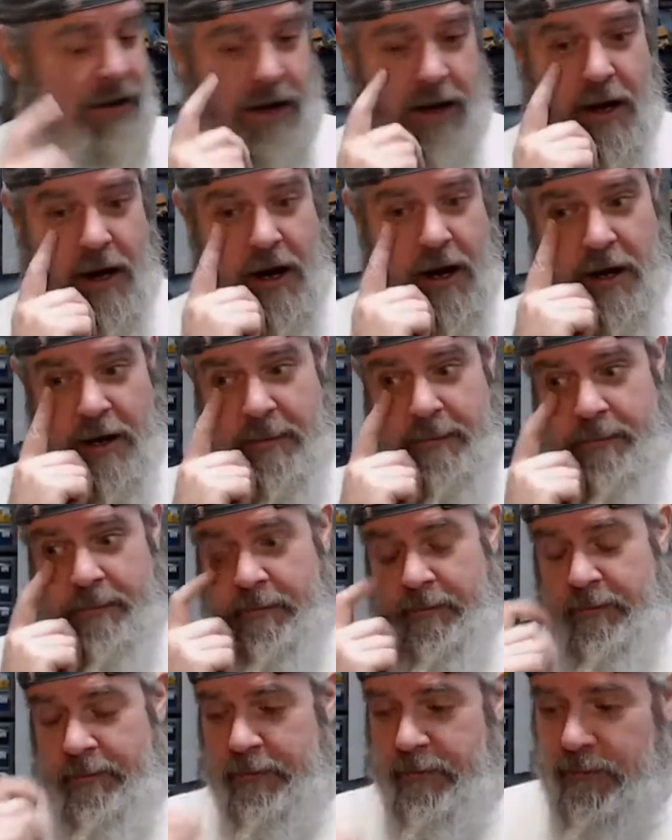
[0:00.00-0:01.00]
I
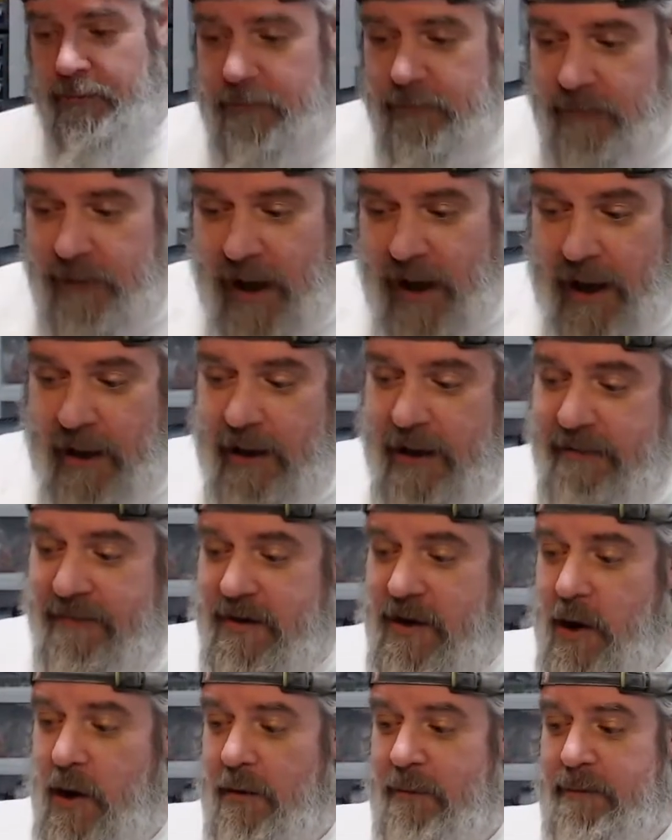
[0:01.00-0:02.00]
don't
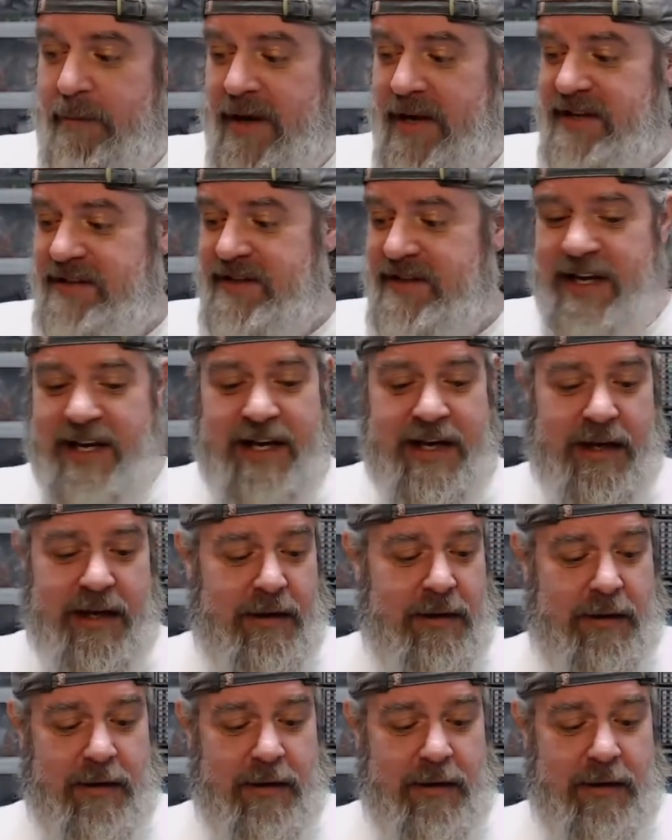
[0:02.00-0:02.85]
even know if BZ